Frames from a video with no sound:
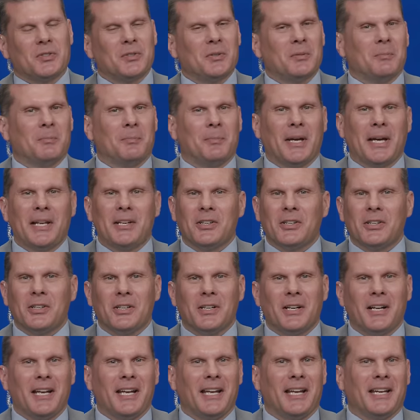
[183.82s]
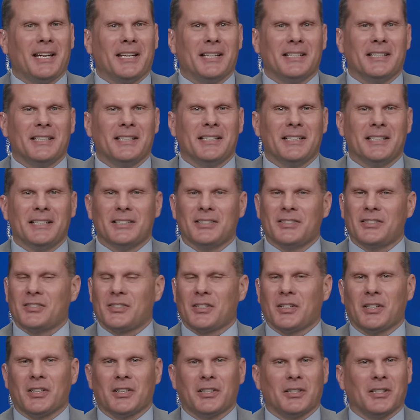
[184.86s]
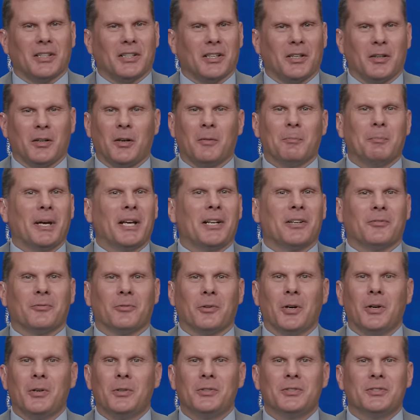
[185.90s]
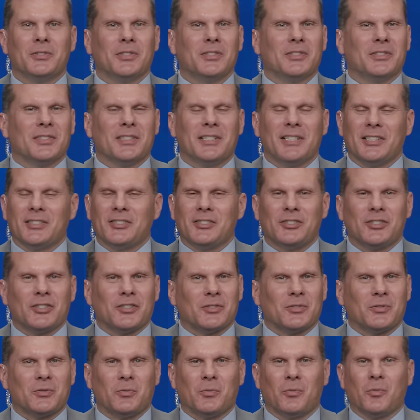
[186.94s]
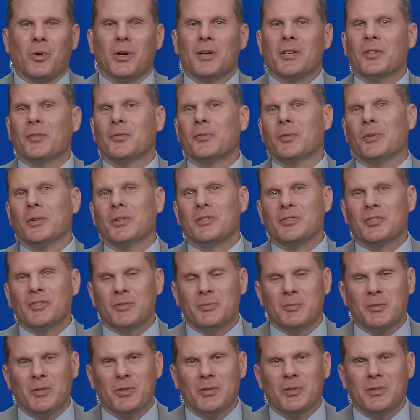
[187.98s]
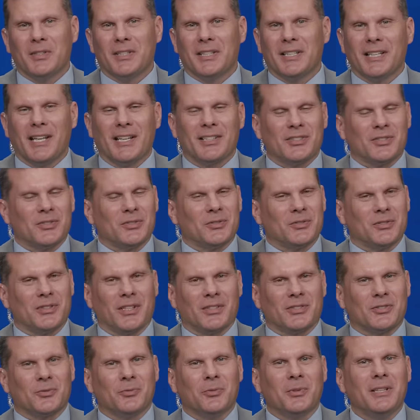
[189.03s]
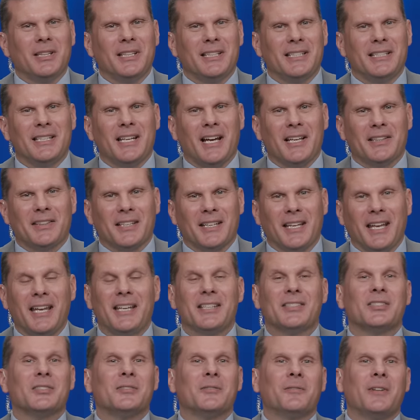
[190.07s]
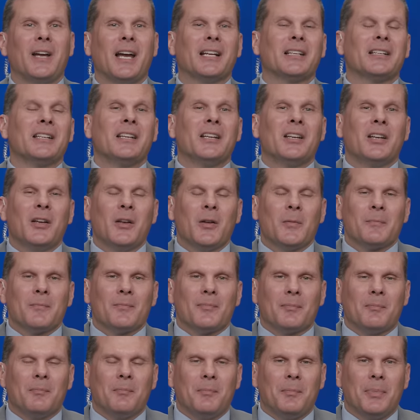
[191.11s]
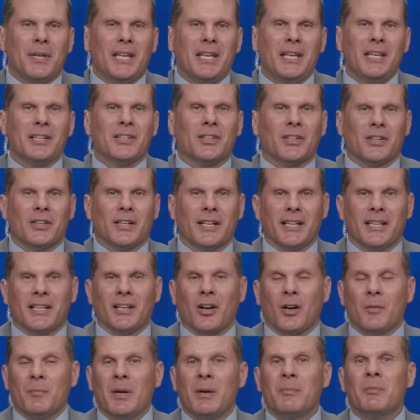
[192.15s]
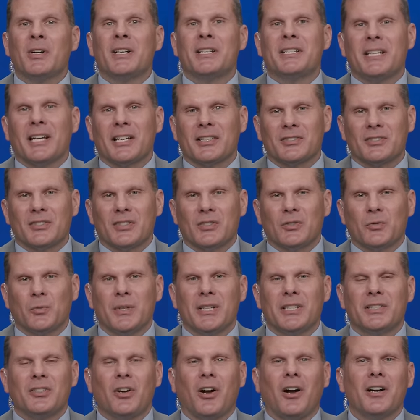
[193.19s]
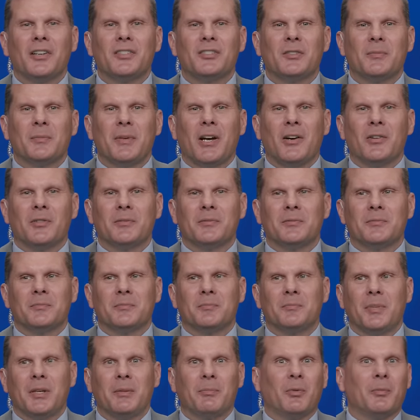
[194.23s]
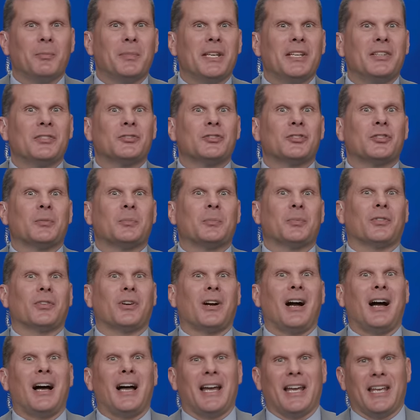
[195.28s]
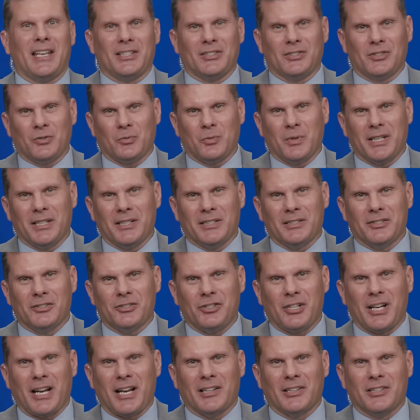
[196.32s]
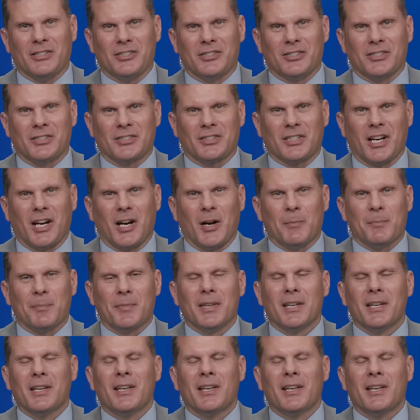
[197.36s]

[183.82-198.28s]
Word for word: better and it's a bed of roses and it's just wonderful and smooth, and that's really not the case. In fact, Peter, in our memory text this week, talks about people being surprised when challenges come.